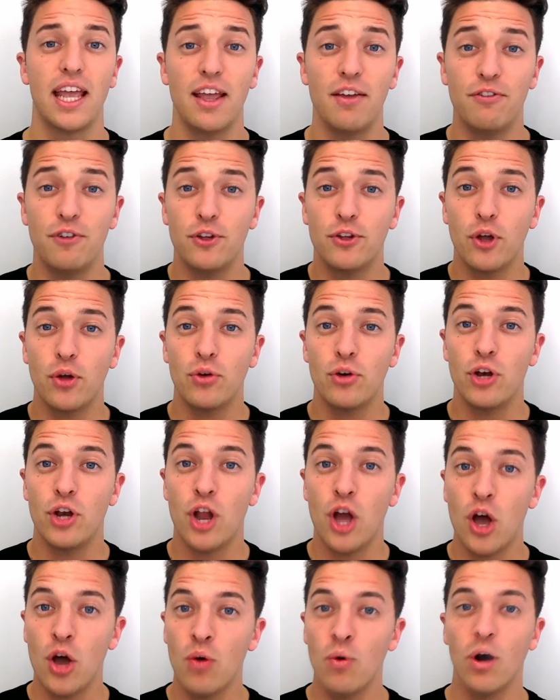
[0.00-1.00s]
If you don't
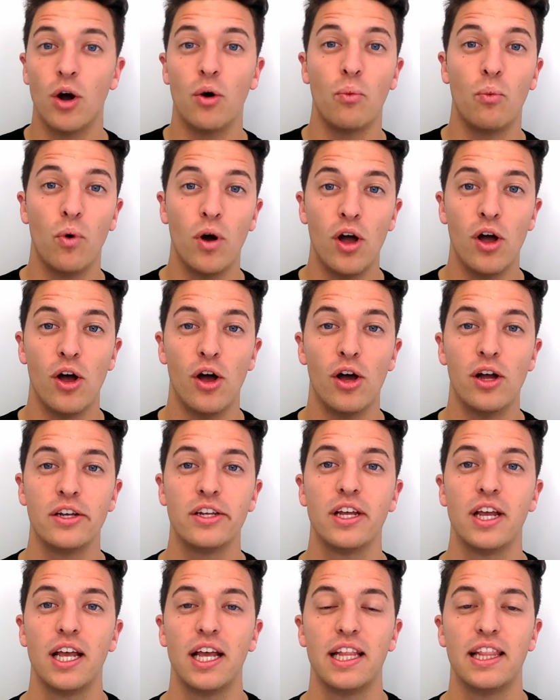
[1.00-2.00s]
know a
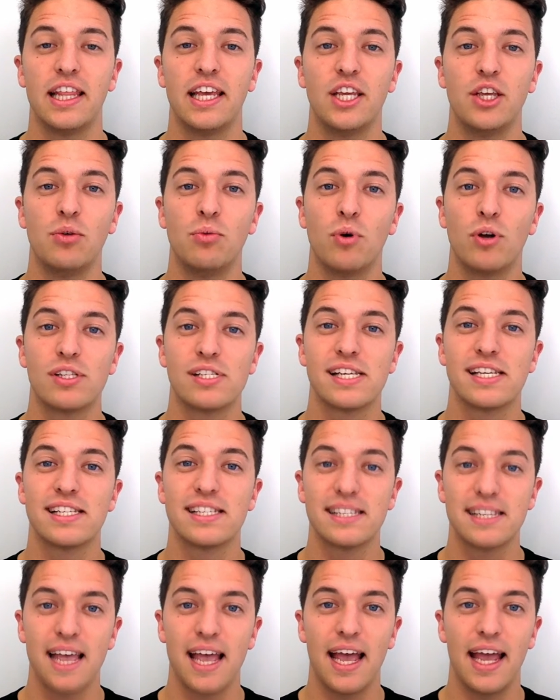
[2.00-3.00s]
word that you want to
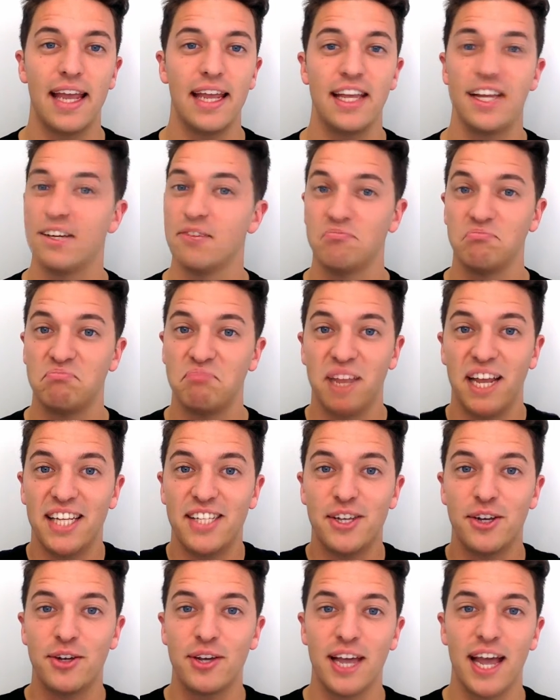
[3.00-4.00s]
say,
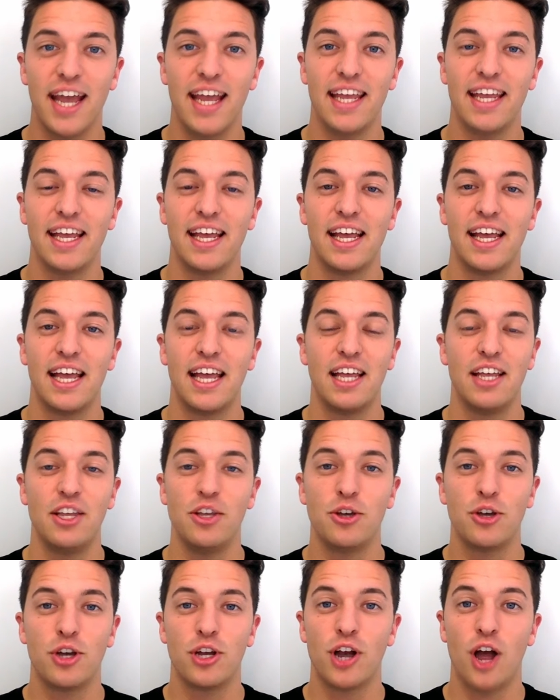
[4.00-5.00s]
it's okay.
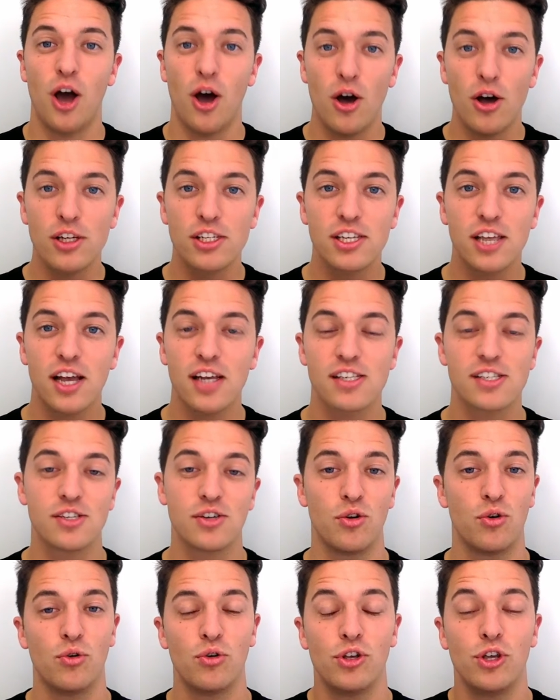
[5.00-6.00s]
You can ask us
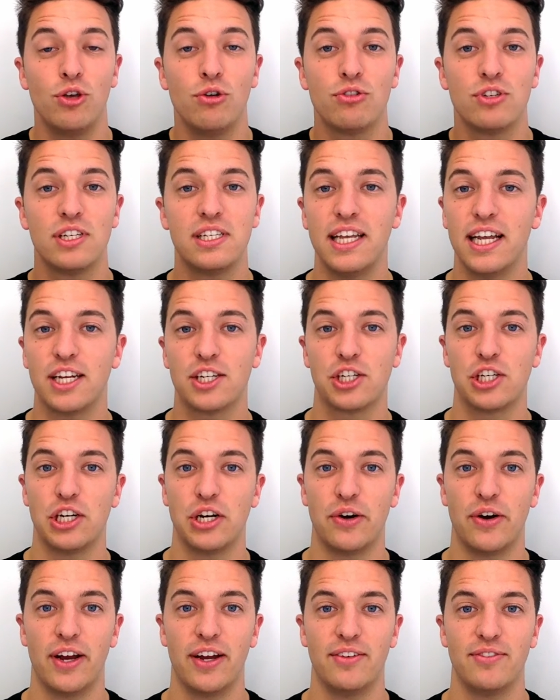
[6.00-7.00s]
or use a
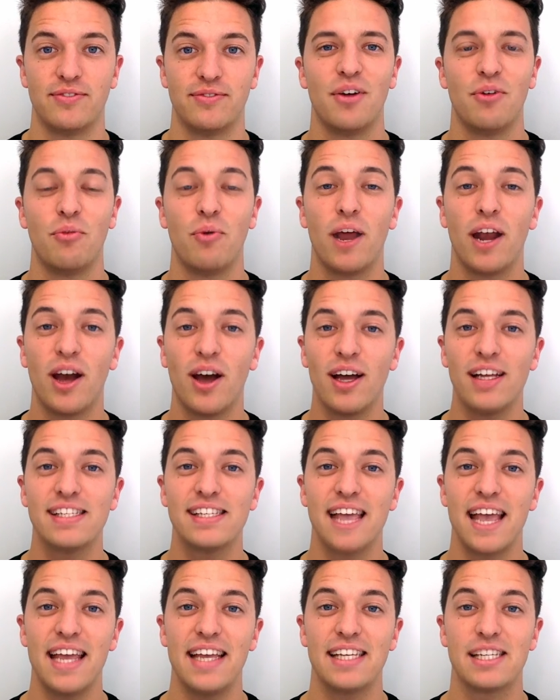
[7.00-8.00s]
dictionary. When I
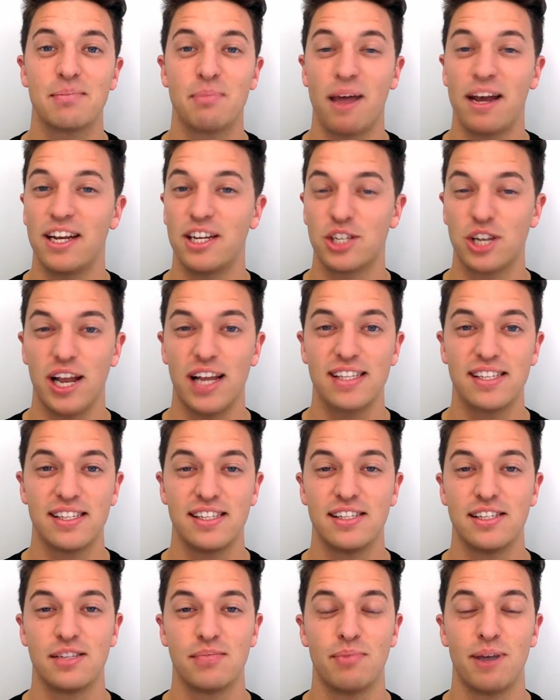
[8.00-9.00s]
take Spanish
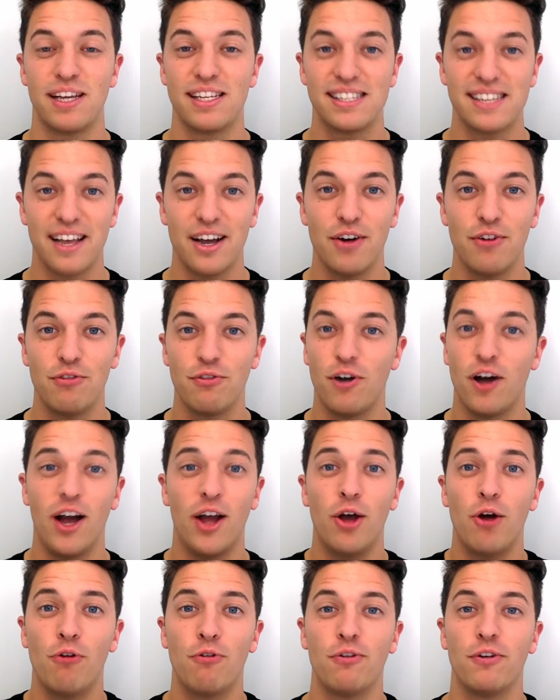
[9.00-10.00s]
lessons myself,
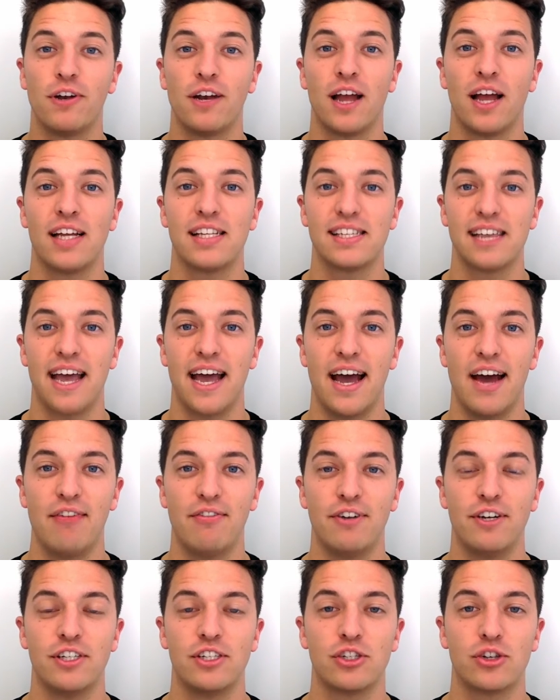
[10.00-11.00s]
I often like to
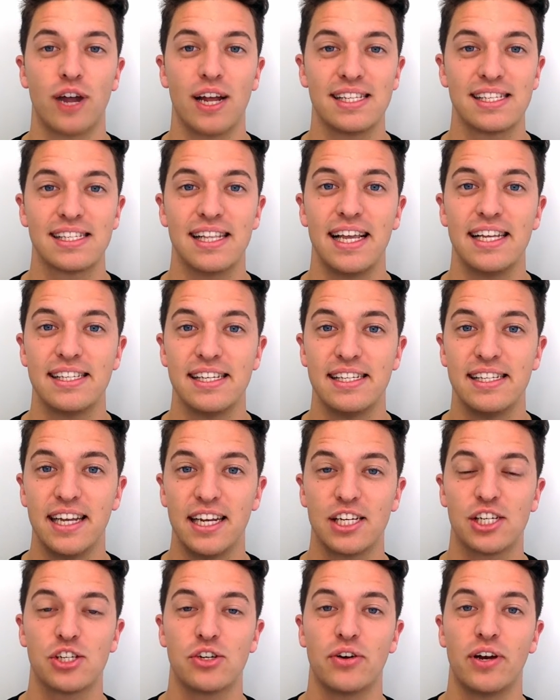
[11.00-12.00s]
have a translated
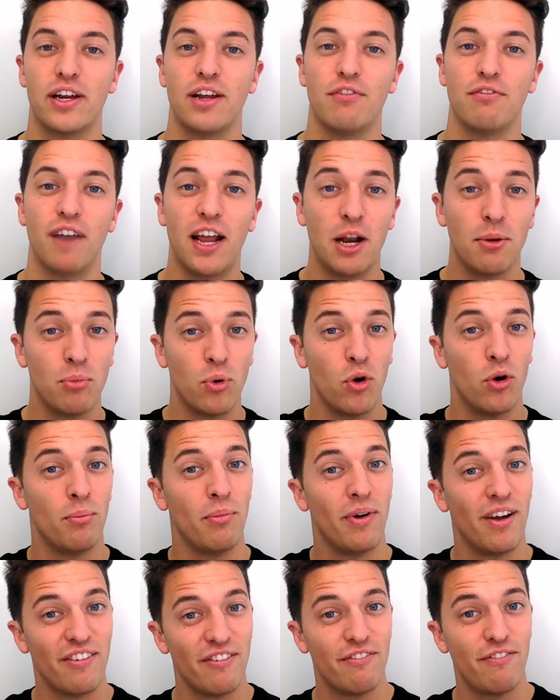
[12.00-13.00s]
dictionary available on
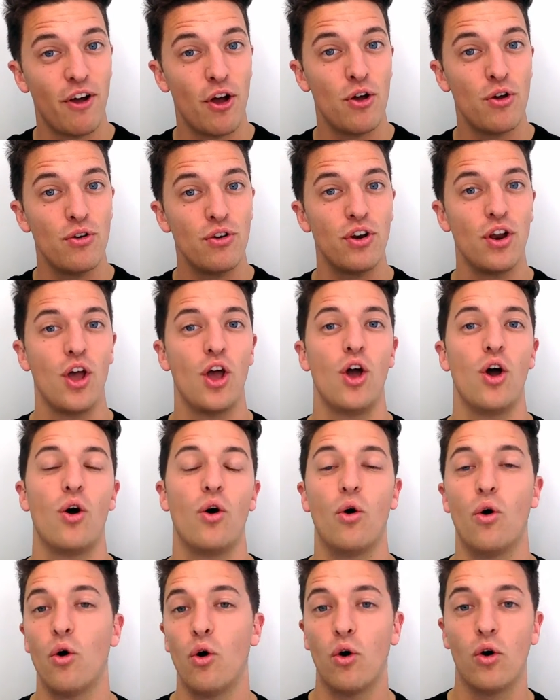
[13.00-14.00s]
my phone
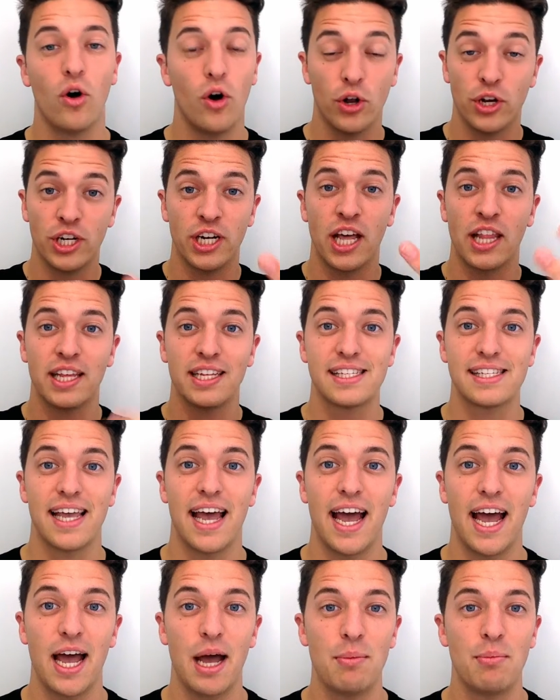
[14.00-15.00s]
or on another
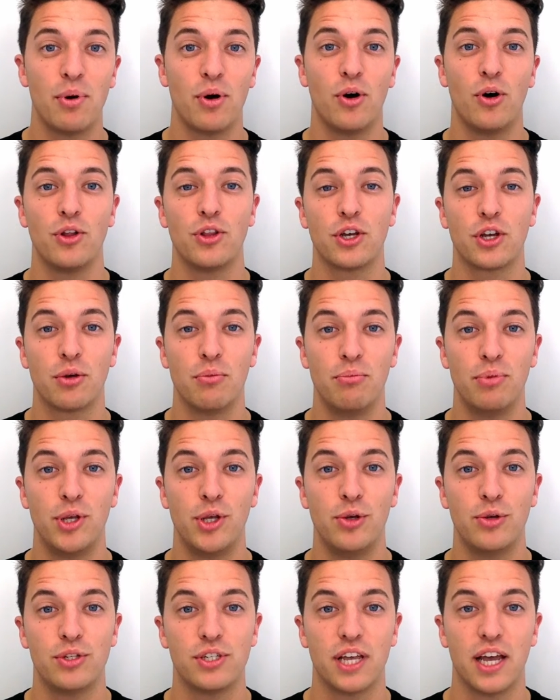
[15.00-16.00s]
tab on the
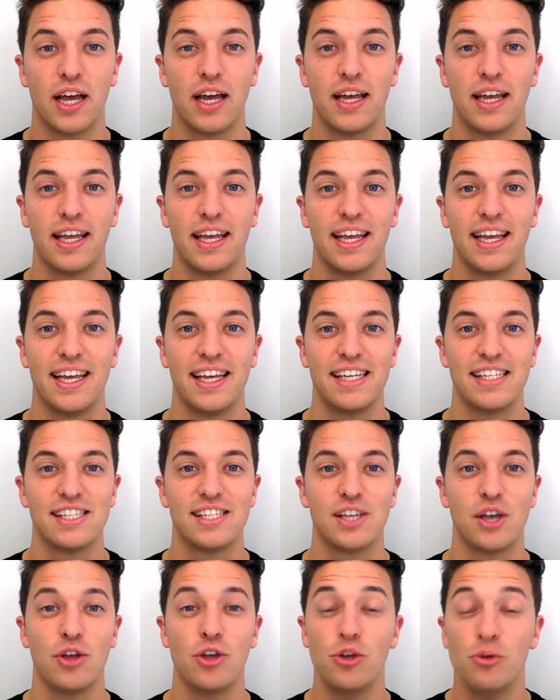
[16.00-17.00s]
computer.
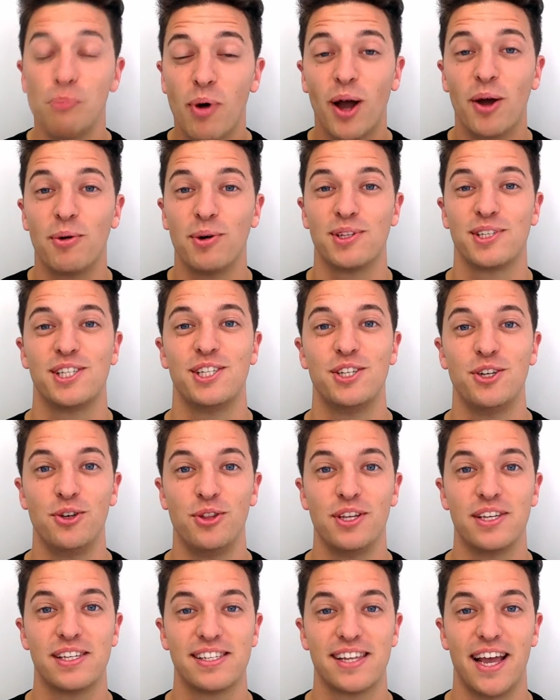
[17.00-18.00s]
So you might want to do
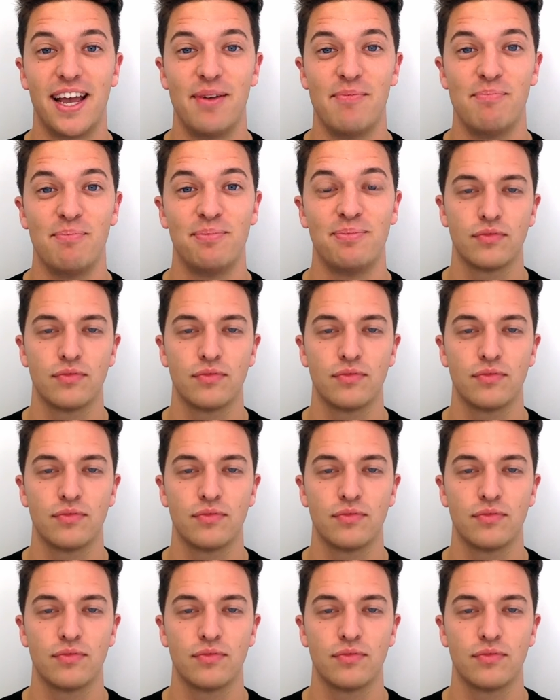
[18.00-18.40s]
the same.